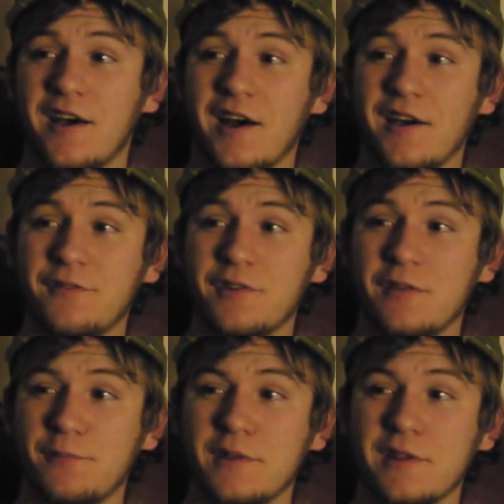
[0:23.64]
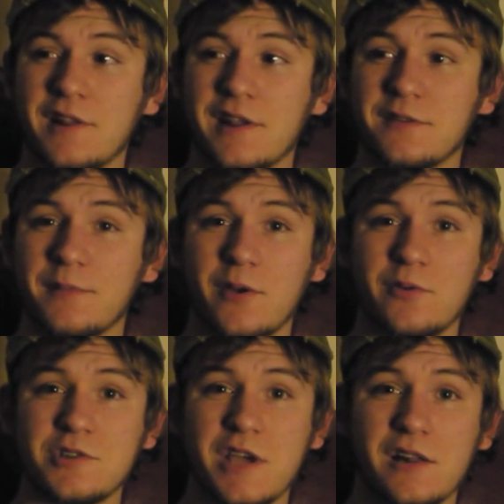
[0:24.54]
I feel I've been neglecting my
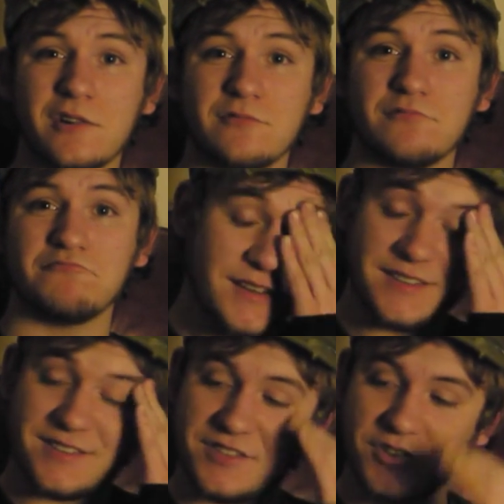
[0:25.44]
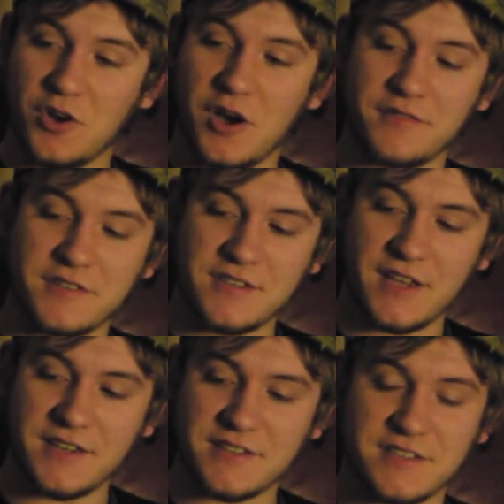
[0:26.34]
own channel. So I've
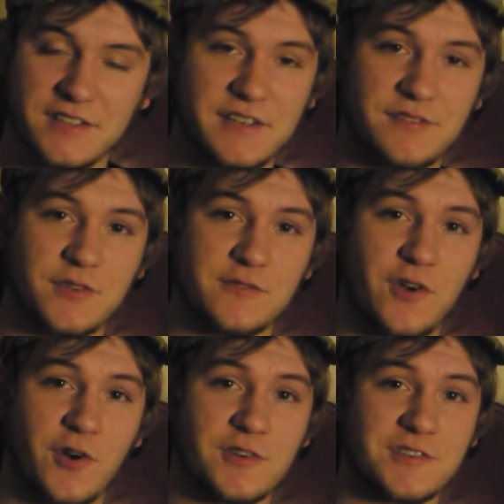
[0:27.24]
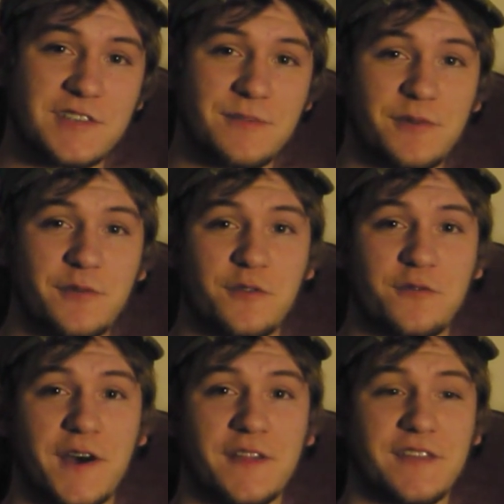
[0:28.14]
decided to leave Thosevloggers simply for the
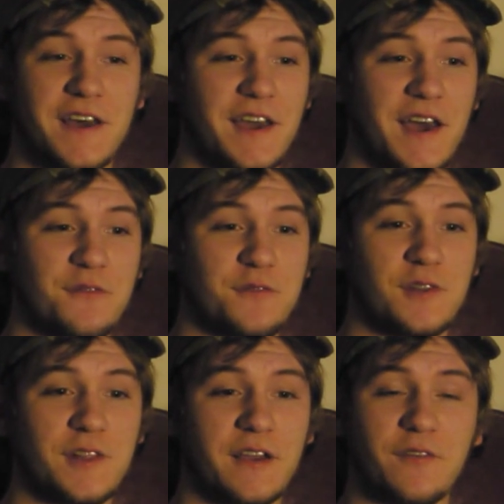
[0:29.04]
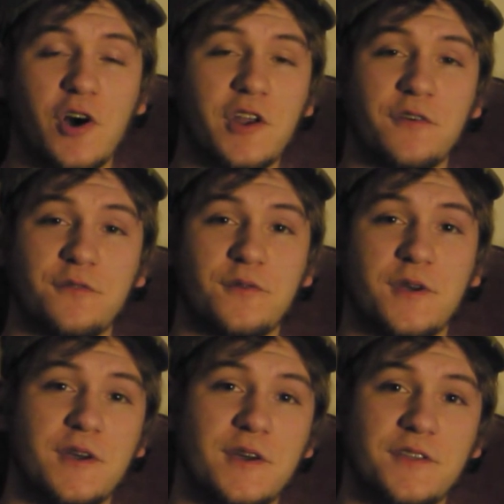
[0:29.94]
fact that I feel like I've got enough
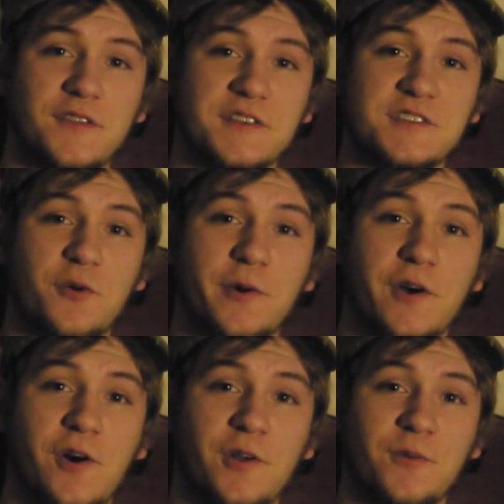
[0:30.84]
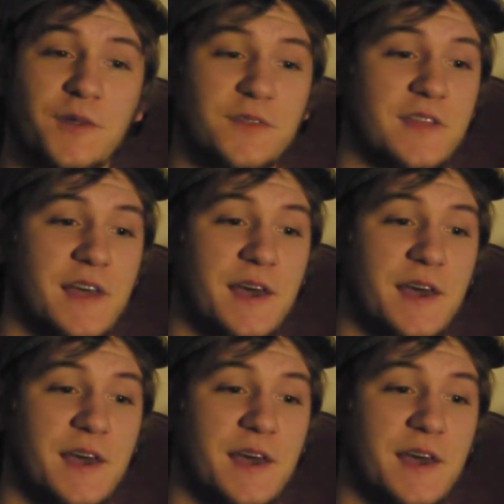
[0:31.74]
things going on with